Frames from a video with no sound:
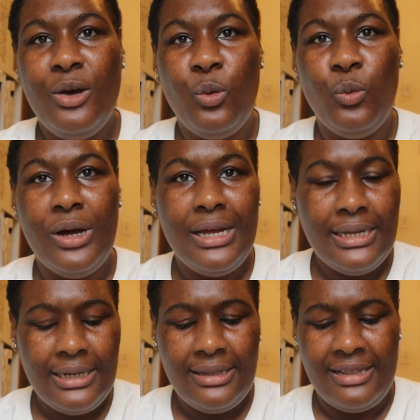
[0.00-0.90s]

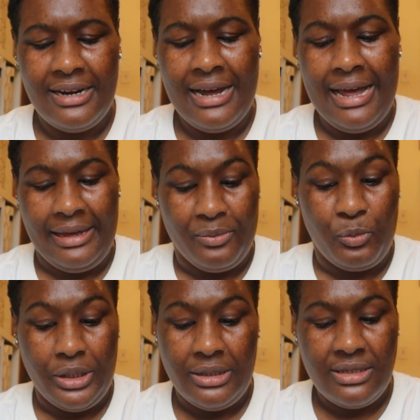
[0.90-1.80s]
one that I
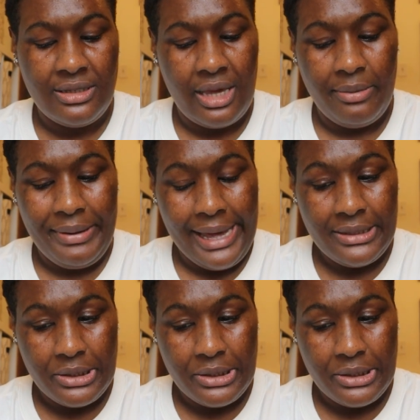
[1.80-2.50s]
am willing to say goodbye